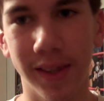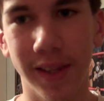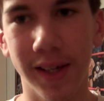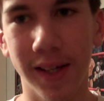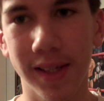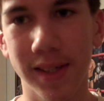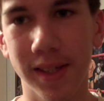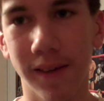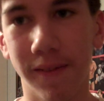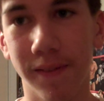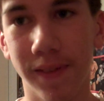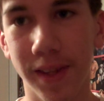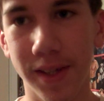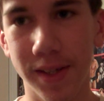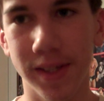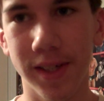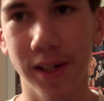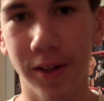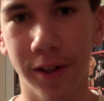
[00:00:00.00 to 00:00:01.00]
thinks of
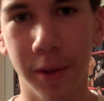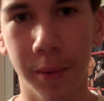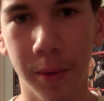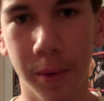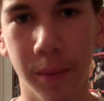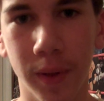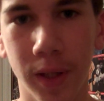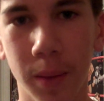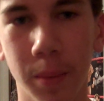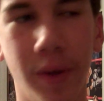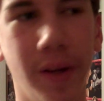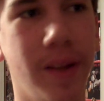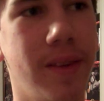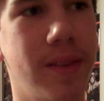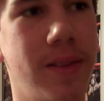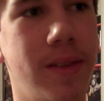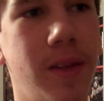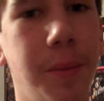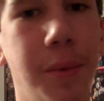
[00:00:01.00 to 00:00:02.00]
this year WWE, but
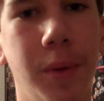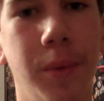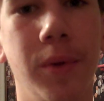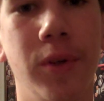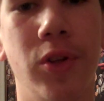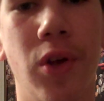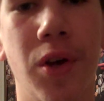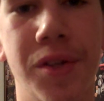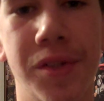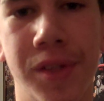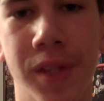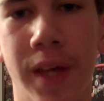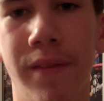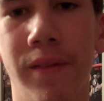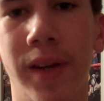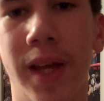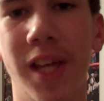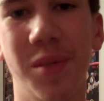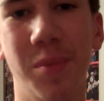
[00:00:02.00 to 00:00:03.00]
WWE
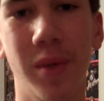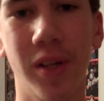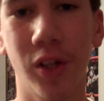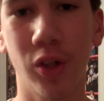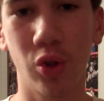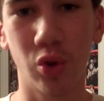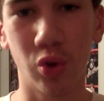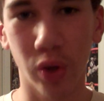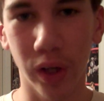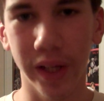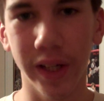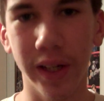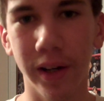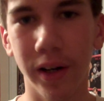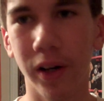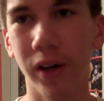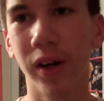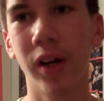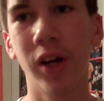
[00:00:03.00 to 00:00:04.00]
2011 has been a great
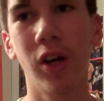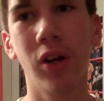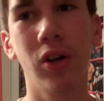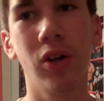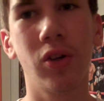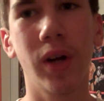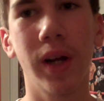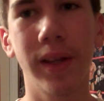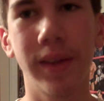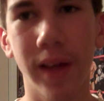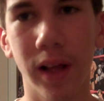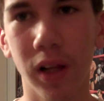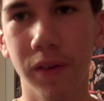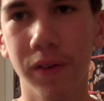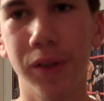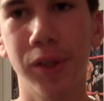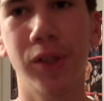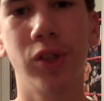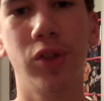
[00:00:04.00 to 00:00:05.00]
year great
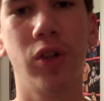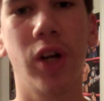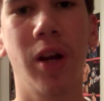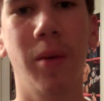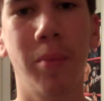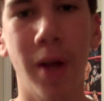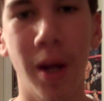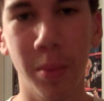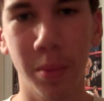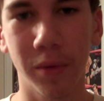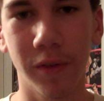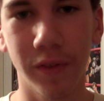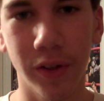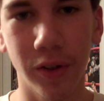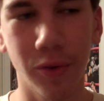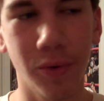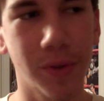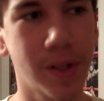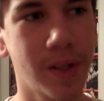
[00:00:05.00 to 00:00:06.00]
television, great
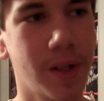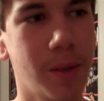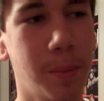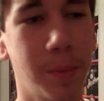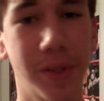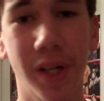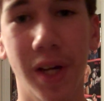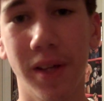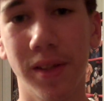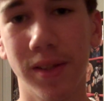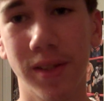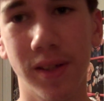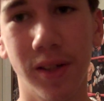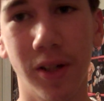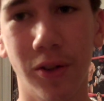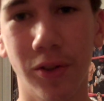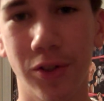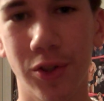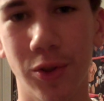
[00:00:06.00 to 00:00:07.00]
pay-per-views. Besides,
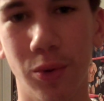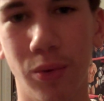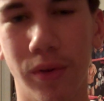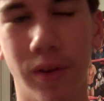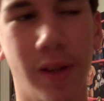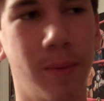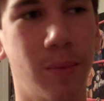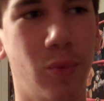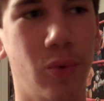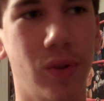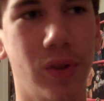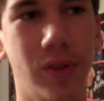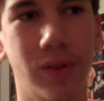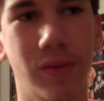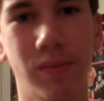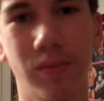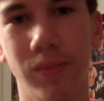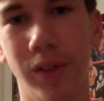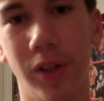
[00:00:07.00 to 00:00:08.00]
you know, two of them
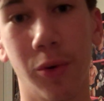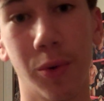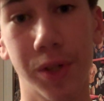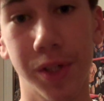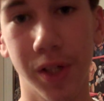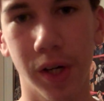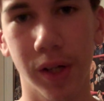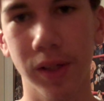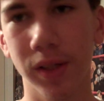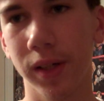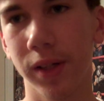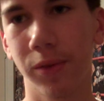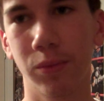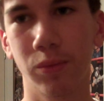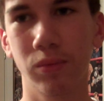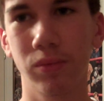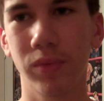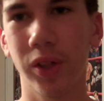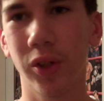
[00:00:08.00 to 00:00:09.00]
was, you know, sucked, and,
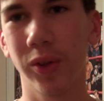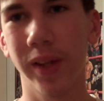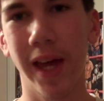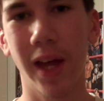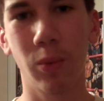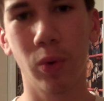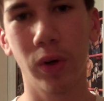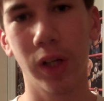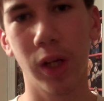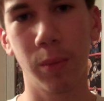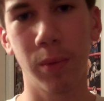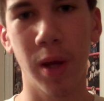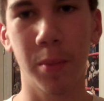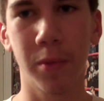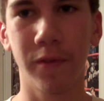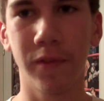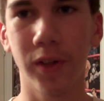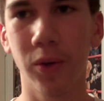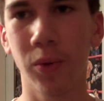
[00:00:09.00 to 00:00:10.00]
you know, they had one good
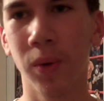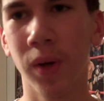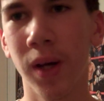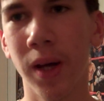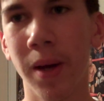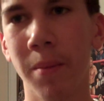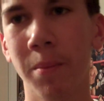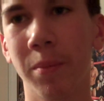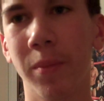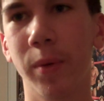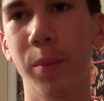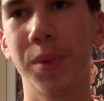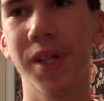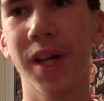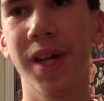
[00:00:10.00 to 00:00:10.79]
pay-per-view. But